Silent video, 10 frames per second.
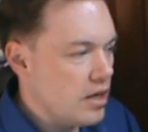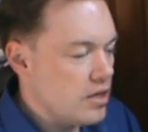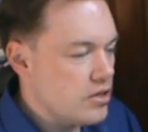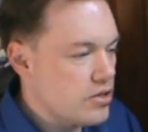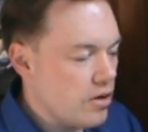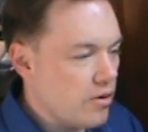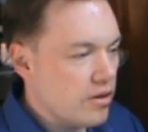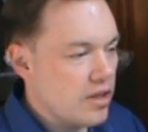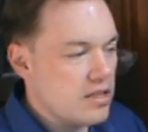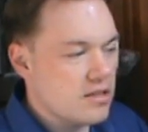So
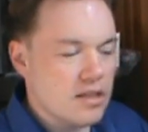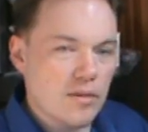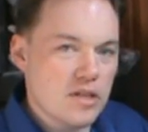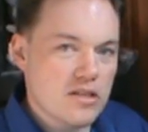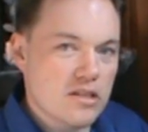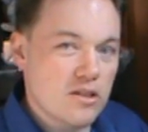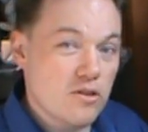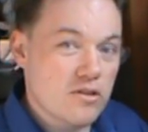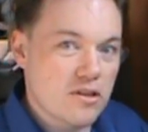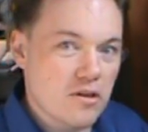let me just
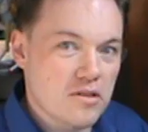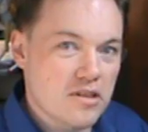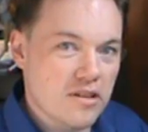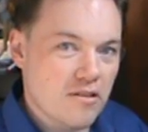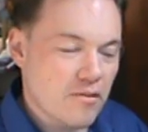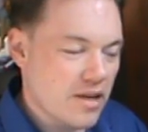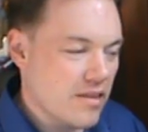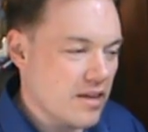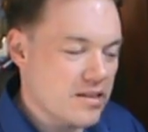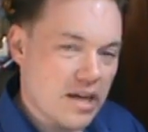use those 3
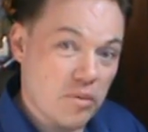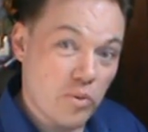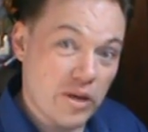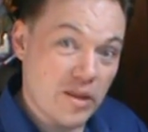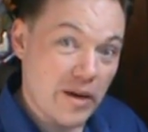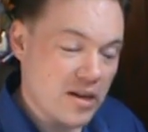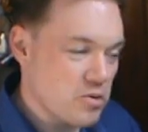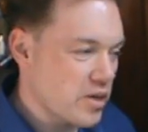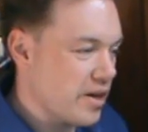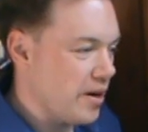things and kind of point them out
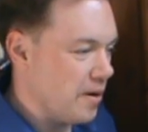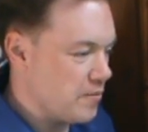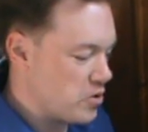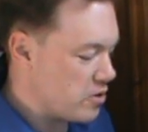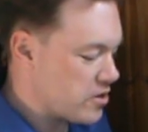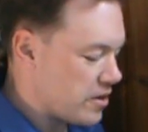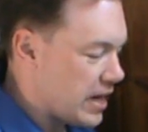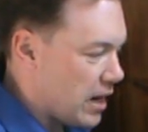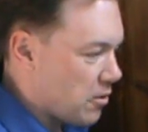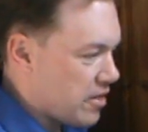as we go. So you
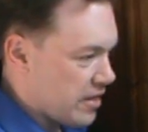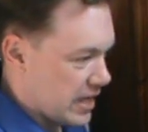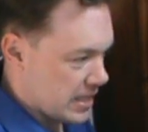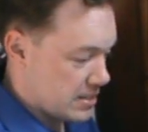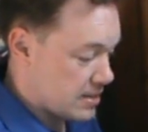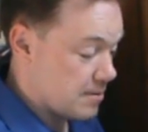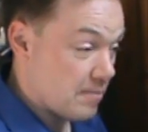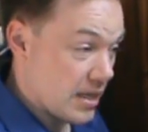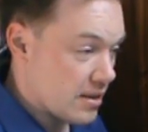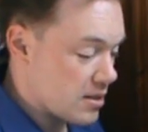start out with this,
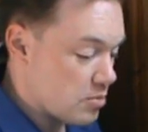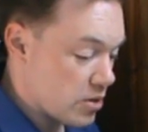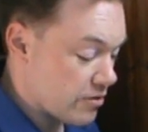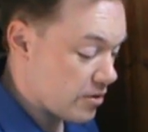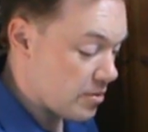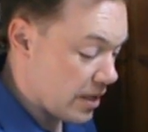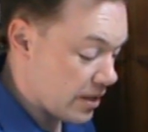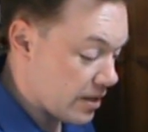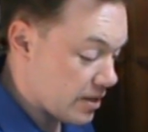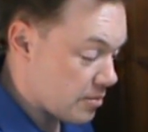in this beautiful
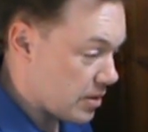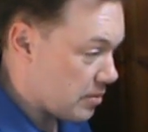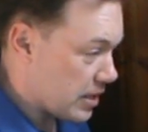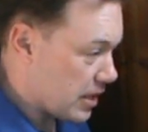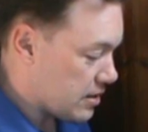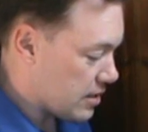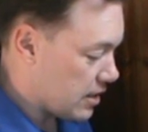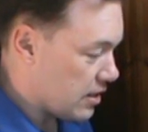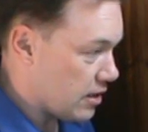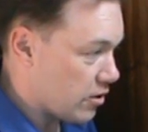melody that begins it
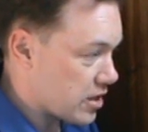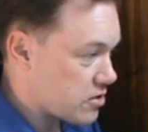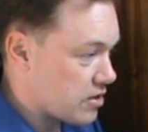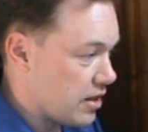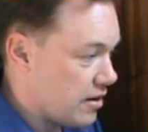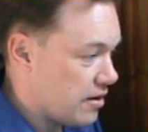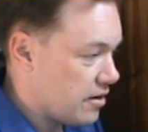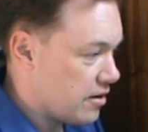in the orchestra.